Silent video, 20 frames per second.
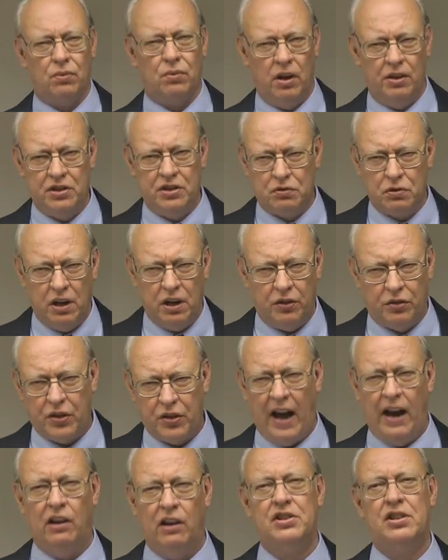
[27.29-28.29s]
It runs between
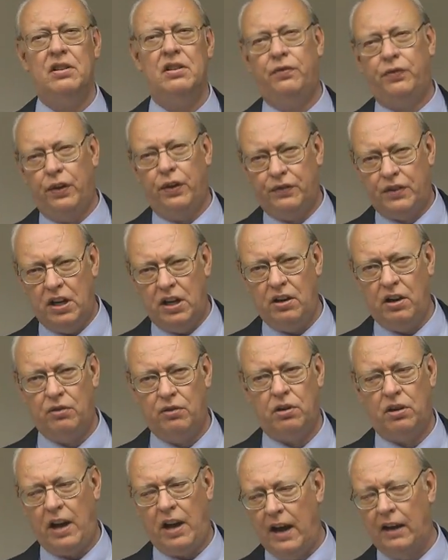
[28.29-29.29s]
$1,000 and
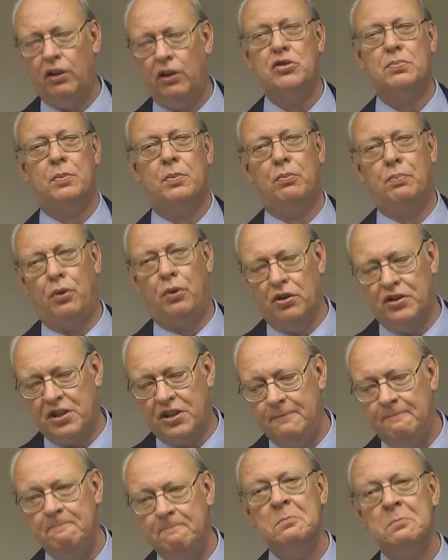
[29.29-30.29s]
$1,500 per
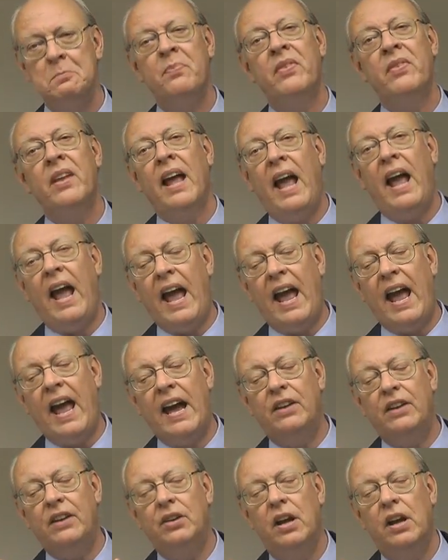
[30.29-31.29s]
person.
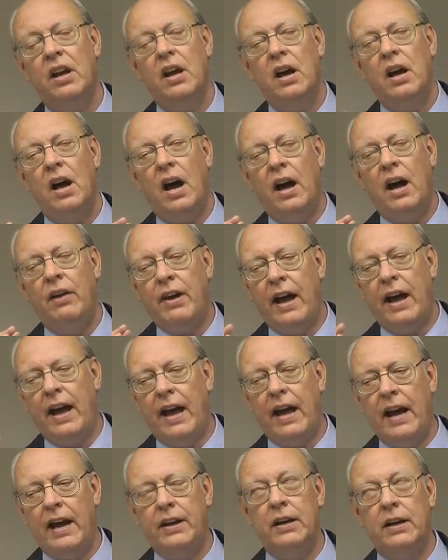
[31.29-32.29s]
And I've
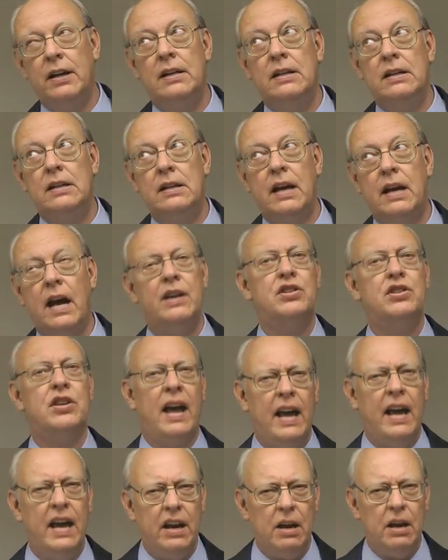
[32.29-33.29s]
had, oh gosh,
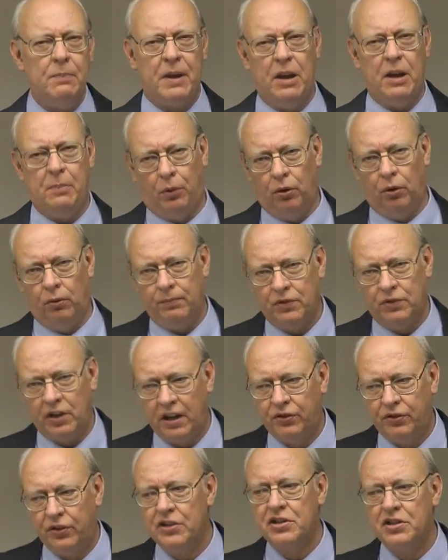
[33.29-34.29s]
80 people
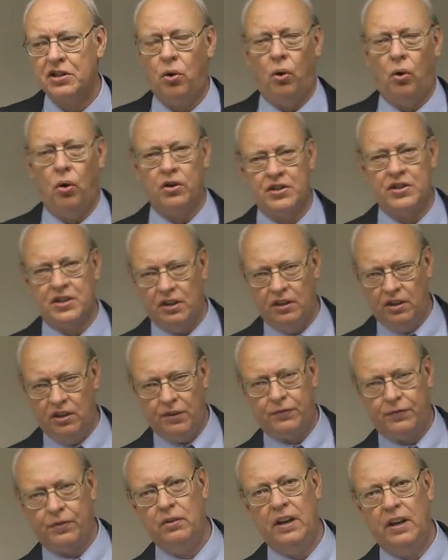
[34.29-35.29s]
take this course in the
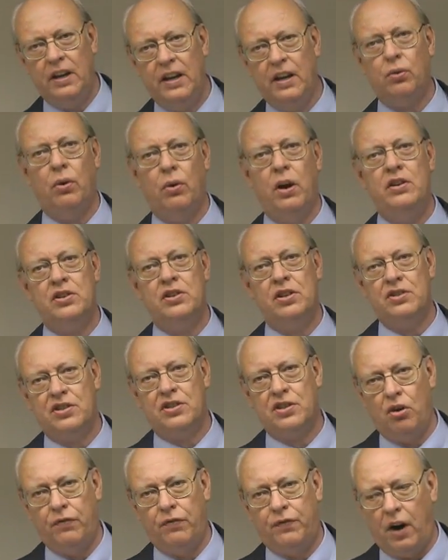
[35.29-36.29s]
different iterations
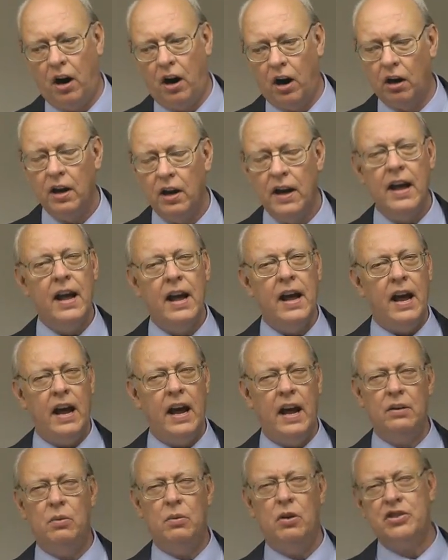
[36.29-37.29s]
so far.
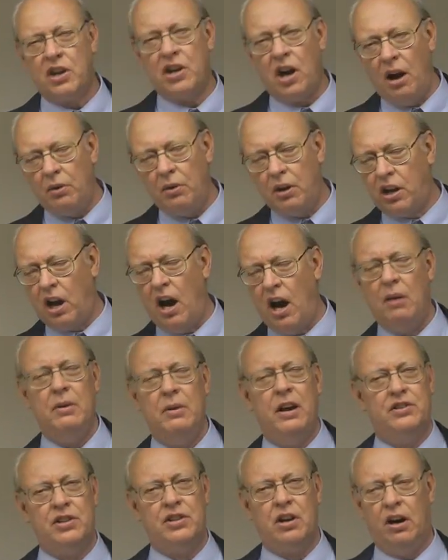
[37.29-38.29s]
And the most common
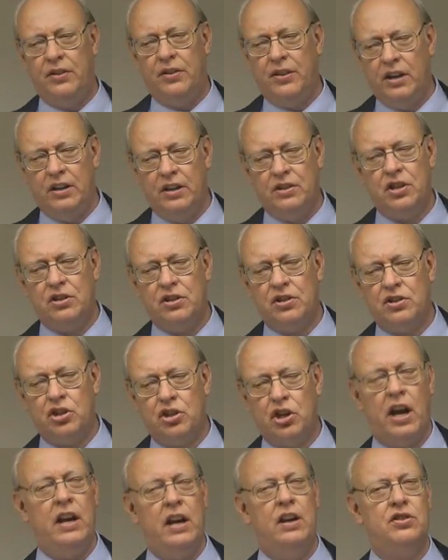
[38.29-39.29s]
comments are that it just
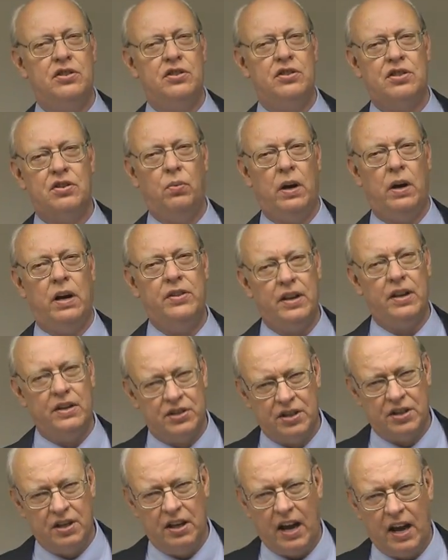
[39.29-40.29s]
changes the way they
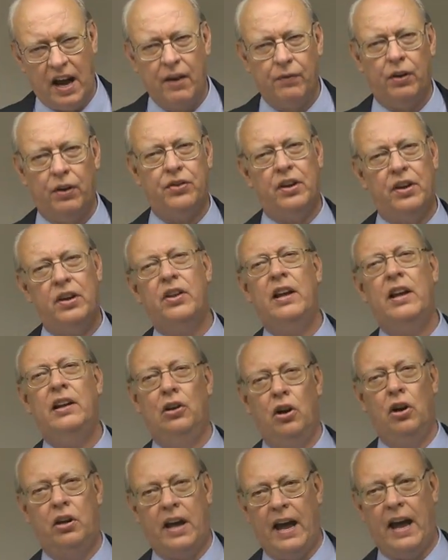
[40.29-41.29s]
see everything they
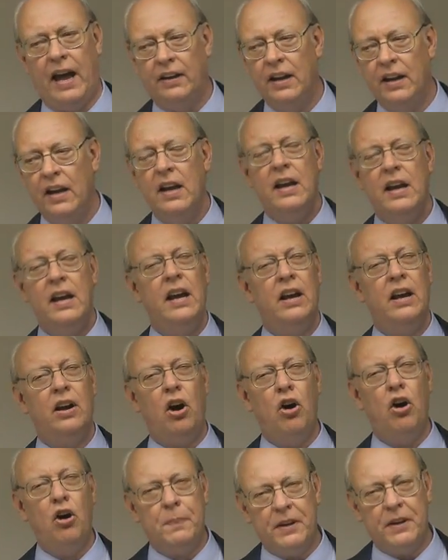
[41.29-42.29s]
look at. It
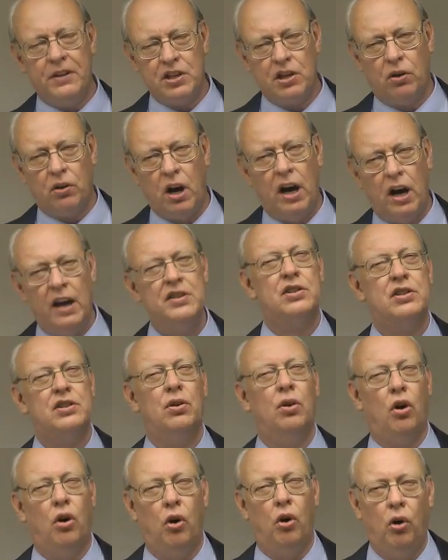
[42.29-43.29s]
opens their eyes
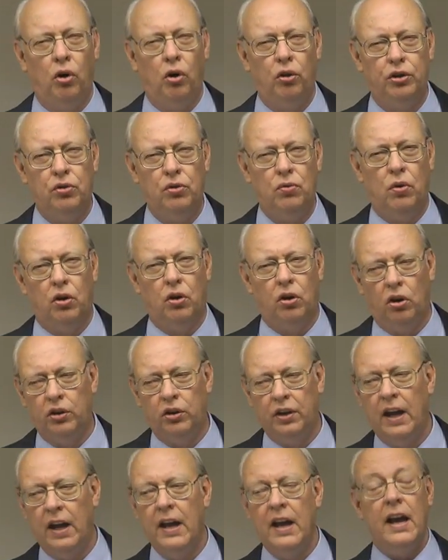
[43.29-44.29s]
to a whole new
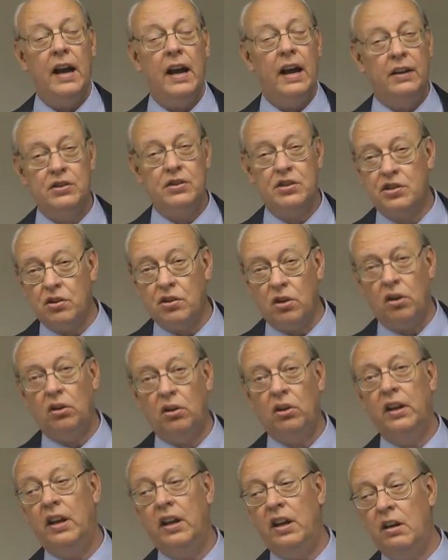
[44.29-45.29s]
world. And
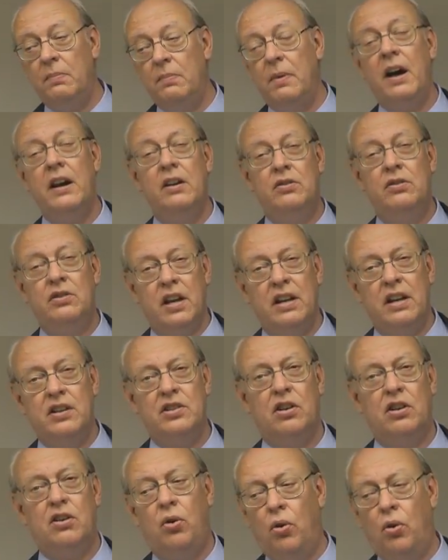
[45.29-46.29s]
certainly anybody who
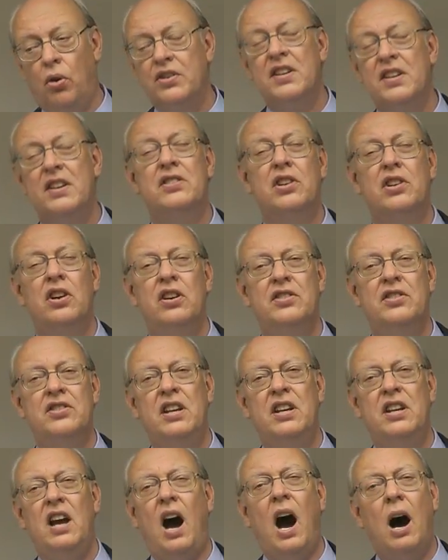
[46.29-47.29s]
takes a course is going to
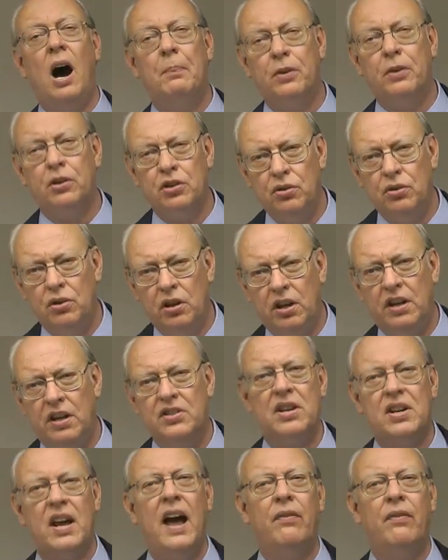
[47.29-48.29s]
see
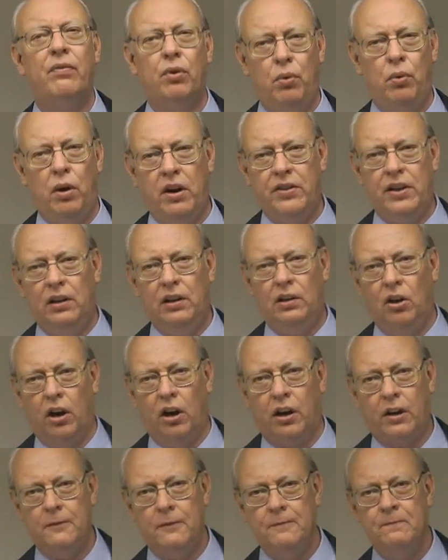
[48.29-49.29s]
opportunities everywhere they
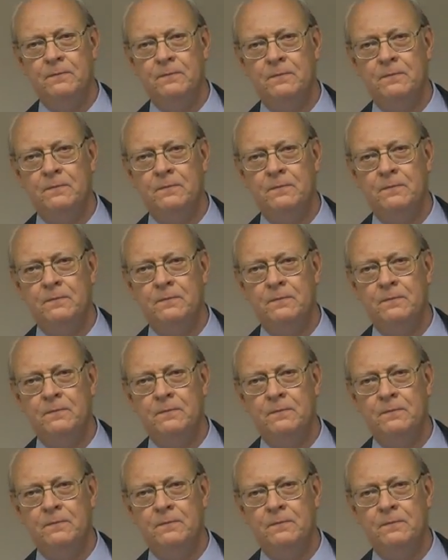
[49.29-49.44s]
look.